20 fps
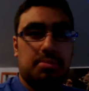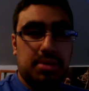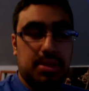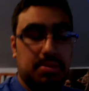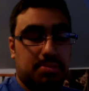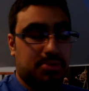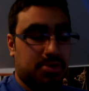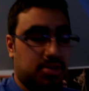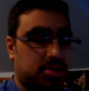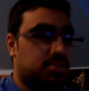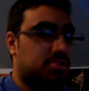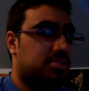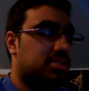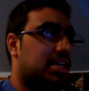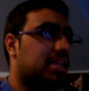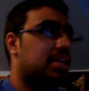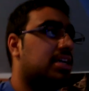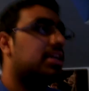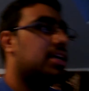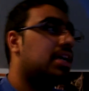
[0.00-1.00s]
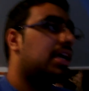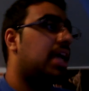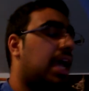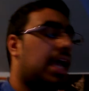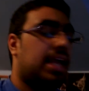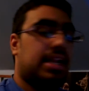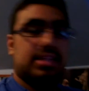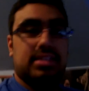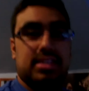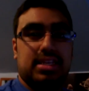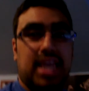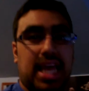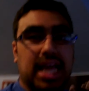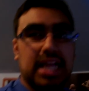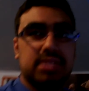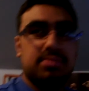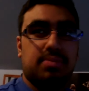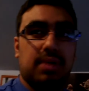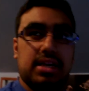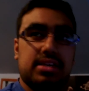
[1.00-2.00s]
of people use it, and it's a
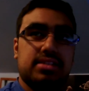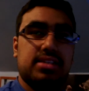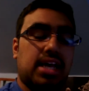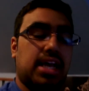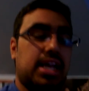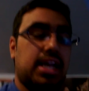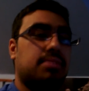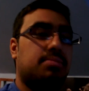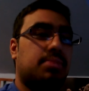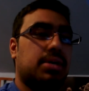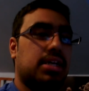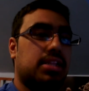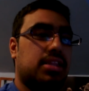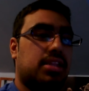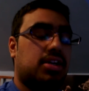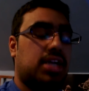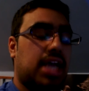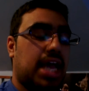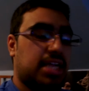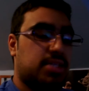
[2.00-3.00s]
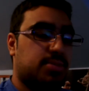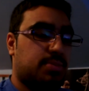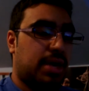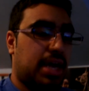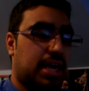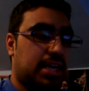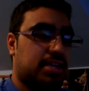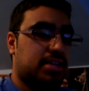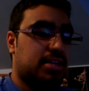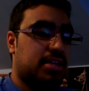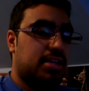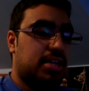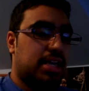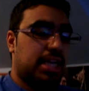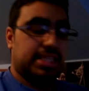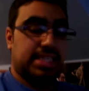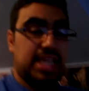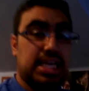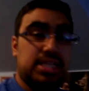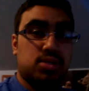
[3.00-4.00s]
cashback site. But the cashback,
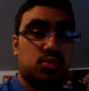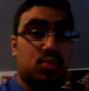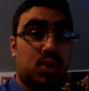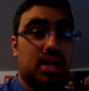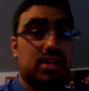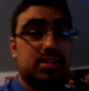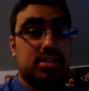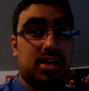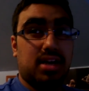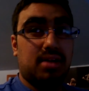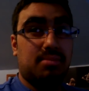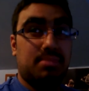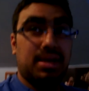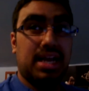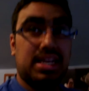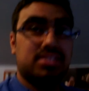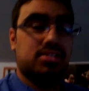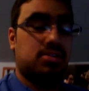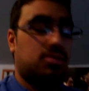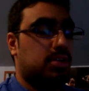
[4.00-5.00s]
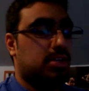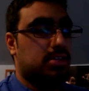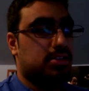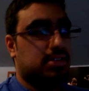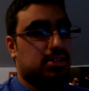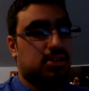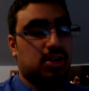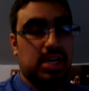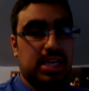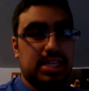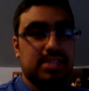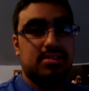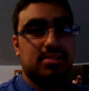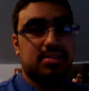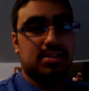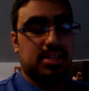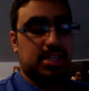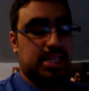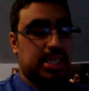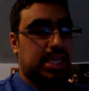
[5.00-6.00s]
it takes a while to come back to you. It's not
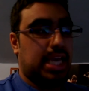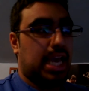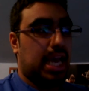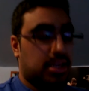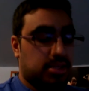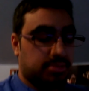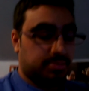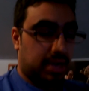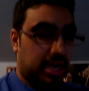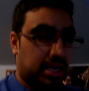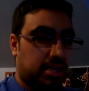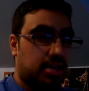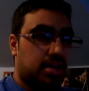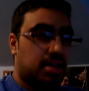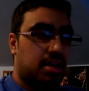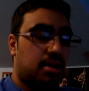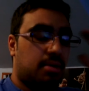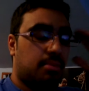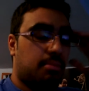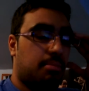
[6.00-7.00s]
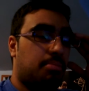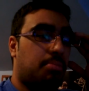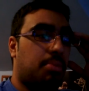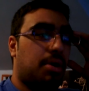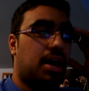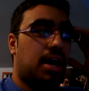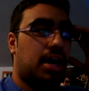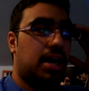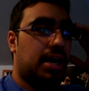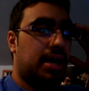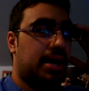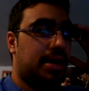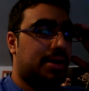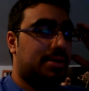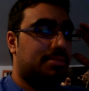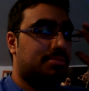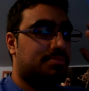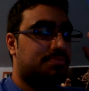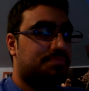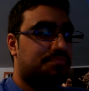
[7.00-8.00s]
instantly cashback. But
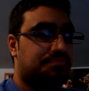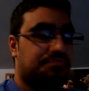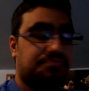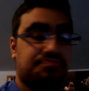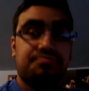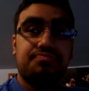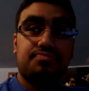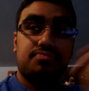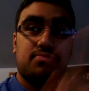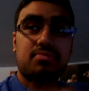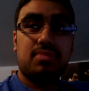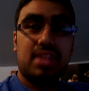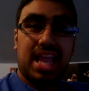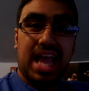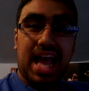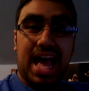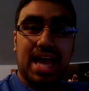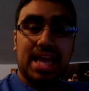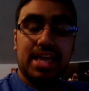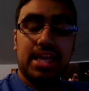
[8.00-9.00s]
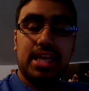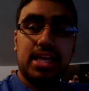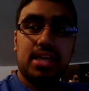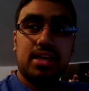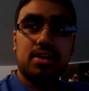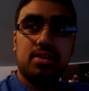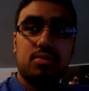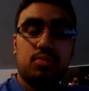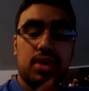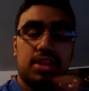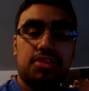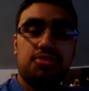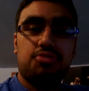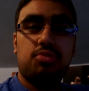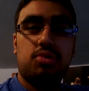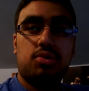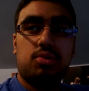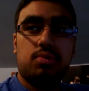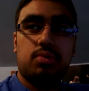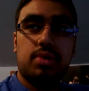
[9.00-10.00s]
I went
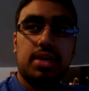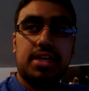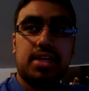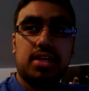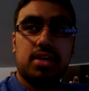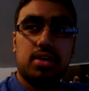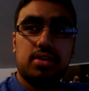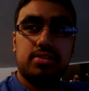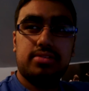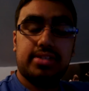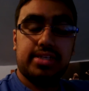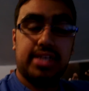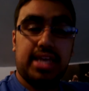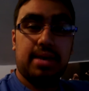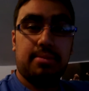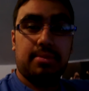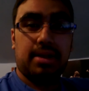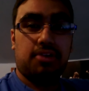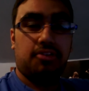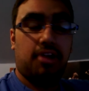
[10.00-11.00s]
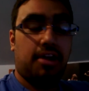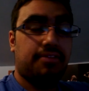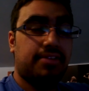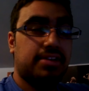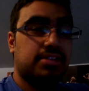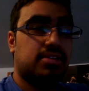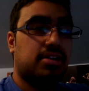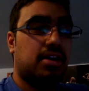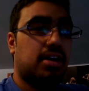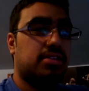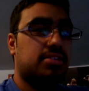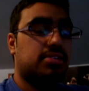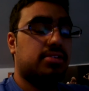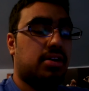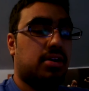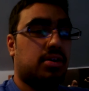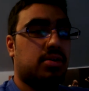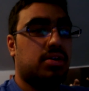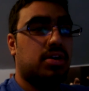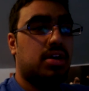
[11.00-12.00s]
through Quidco to get my graphics card,
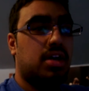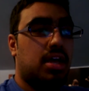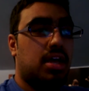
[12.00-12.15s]
so